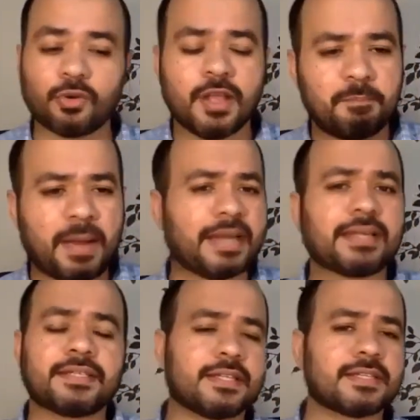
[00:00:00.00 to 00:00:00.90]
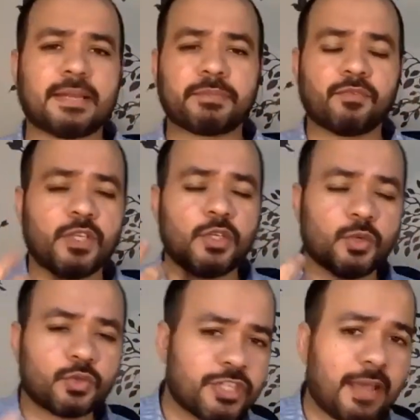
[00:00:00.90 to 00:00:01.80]
So Padlet is something we
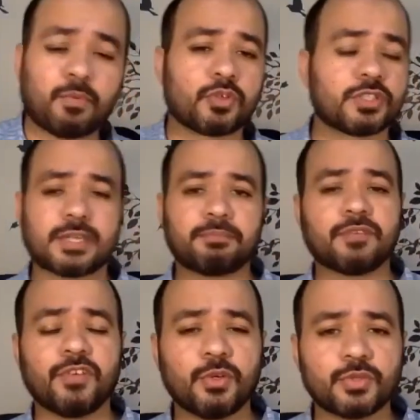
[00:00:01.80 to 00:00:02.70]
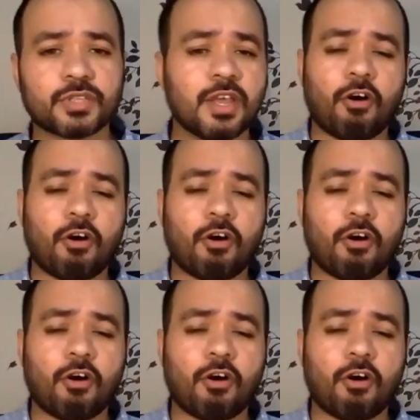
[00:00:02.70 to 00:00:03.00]
use, Jamboard is something we use.